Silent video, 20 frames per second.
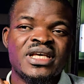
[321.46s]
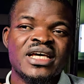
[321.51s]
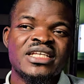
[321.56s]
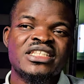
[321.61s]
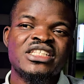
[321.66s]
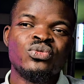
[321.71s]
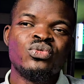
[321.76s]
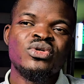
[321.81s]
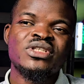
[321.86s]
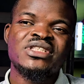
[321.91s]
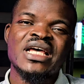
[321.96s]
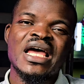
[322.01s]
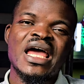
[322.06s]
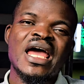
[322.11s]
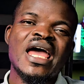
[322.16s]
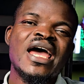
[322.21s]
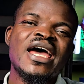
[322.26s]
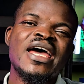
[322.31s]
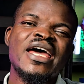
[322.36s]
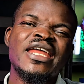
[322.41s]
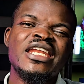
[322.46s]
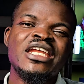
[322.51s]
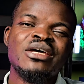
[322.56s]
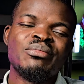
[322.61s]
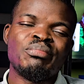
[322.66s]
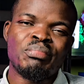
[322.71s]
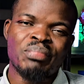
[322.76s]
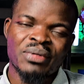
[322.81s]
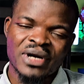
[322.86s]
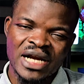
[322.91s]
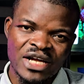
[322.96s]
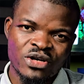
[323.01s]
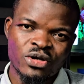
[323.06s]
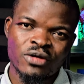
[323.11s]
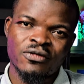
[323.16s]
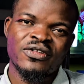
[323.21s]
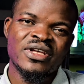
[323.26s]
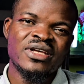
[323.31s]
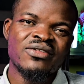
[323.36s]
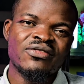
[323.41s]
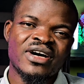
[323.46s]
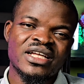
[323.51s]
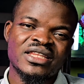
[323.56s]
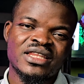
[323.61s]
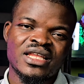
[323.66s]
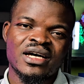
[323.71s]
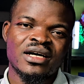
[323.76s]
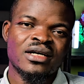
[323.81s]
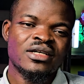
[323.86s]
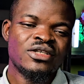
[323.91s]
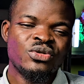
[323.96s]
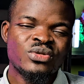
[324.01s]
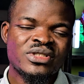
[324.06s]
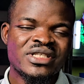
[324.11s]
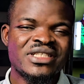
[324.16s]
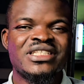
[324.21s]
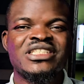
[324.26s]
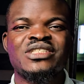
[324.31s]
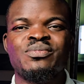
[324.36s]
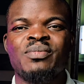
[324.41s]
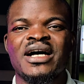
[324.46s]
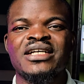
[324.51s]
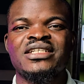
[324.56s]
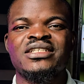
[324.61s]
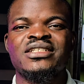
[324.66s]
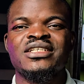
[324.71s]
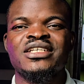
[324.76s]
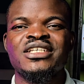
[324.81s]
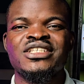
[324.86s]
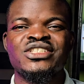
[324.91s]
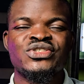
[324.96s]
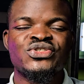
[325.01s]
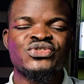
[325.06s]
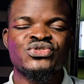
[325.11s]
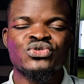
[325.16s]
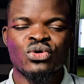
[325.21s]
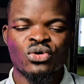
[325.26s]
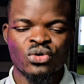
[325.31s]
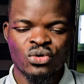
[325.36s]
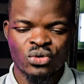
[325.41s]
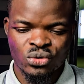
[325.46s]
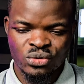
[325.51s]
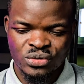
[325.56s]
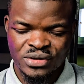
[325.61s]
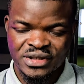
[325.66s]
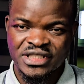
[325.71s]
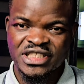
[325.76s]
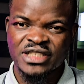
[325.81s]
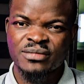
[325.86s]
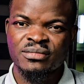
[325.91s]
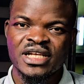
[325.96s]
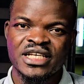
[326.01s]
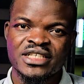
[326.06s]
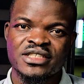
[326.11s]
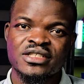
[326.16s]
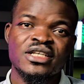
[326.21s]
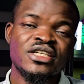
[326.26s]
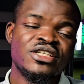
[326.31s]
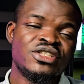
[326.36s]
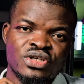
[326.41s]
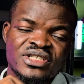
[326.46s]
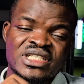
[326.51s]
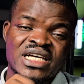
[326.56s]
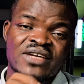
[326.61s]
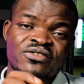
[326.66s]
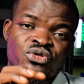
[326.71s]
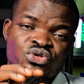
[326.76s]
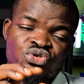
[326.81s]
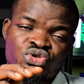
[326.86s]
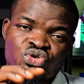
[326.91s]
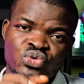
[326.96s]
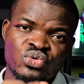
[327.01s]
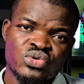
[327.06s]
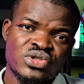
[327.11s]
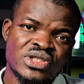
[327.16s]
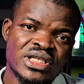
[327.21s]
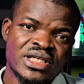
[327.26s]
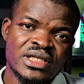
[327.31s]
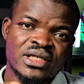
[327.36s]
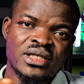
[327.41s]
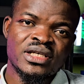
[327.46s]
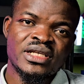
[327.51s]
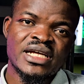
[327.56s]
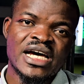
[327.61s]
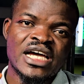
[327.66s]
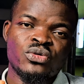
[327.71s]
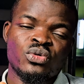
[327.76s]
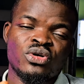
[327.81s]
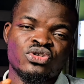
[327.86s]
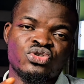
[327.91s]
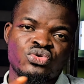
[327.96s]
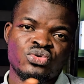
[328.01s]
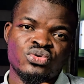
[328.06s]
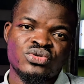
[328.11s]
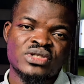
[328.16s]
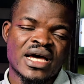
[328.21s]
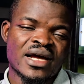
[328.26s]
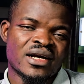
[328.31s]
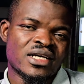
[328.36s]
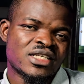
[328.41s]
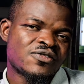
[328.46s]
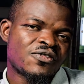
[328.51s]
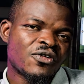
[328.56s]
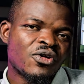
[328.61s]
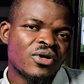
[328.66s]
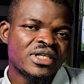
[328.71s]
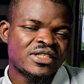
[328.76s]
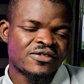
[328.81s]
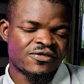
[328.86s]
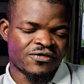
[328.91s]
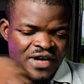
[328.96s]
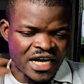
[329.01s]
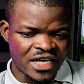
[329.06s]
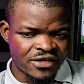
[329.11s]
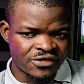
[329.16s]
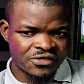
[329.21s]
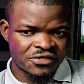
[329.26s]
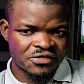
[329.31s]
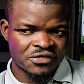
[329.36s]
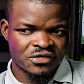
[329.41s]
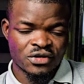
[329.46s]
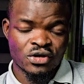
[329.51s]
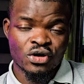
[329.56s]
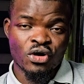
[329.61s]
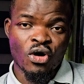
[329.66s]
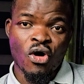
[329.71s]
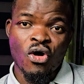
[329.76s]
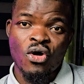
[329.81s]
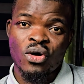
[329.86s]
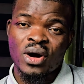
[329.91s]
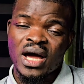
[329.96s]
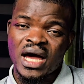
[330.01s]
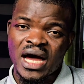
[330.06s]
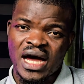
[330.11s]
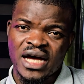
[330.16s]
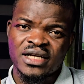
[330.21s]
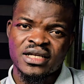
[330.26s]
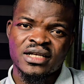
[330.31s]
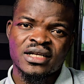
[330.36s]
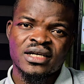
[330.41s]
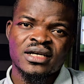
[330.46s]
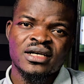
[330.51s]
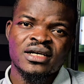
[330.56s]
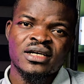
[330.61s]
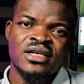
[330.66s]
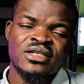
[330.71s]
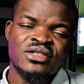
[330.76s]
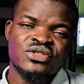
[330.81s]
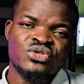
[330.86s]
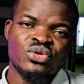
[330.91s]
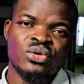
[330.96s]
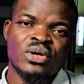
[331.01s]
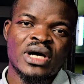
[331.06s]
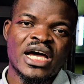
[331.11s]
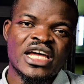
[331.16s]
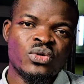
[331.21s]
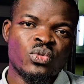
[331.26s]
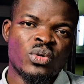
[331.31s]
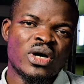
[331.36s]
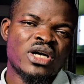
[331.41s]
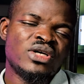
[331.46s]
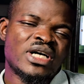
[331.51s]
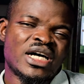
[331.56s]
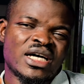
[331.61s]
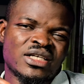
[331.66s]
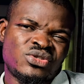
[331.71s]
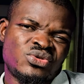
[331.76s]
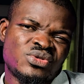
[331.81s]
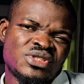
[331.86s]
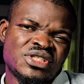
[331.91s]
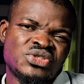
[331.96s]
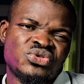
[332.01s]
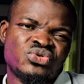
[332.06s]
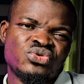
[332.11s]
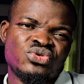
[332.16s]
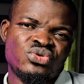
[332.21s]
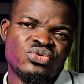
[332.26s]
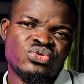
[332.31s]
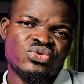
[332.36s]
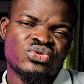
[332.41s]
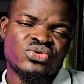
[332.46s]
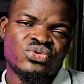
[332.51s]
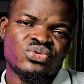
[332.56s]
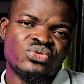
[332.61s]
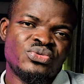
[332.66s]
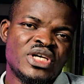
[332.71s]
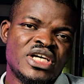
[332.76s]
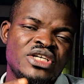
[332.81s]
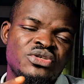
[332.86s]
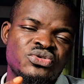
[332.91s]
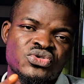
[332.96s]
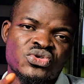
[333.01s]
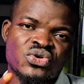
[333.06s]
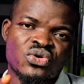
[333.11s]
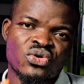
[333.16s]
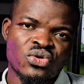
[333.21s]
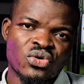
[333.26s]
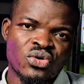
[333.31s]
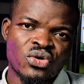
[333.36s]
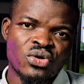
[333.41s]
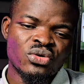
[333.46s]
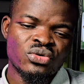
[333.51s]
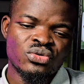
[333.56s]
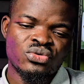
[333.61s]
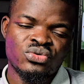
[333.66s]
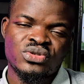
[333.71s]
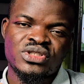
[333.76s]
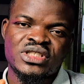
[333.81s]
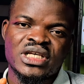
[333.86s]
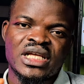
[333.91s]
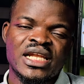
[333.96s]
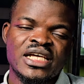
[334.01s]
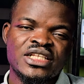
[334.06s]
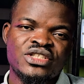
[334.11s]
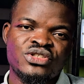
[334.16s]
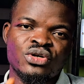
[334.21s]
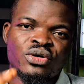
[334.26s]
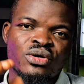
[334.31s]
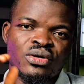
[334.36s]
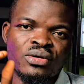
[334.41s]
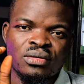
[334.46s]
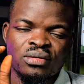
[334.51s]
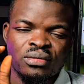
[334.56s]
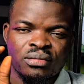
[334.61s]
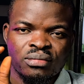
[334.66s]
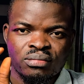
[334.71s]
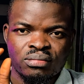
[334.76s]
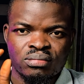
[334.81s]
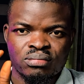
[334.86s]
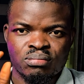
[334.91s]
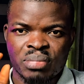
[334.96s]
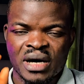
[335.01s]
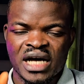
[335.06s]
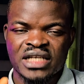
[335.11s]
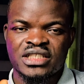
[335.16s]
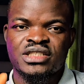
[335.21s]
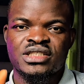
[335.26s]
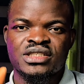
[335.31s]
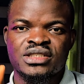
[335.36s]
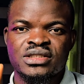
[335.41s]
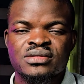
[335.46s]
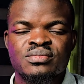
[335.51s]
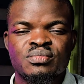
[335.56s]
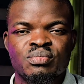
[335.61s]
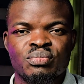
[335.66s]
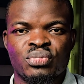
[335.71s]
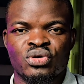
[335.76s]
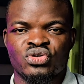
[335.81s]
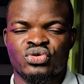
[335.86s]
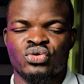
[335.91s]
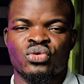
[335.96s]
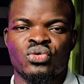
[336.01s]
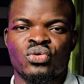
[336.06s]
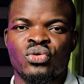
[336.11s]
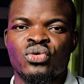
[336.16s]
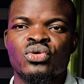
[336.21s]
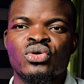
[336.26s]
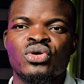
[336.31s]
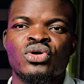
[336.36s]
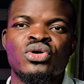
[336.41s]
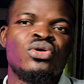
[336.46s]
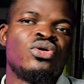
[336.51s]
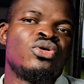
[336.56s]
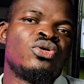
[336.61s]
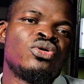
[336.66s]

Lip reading: Communicating with any brand of inverter using this battery is so seamless. You just have to choose either you want to use RS485 or CAN. So anyone you are choosing to use, then you scroll, you select your battery protocol,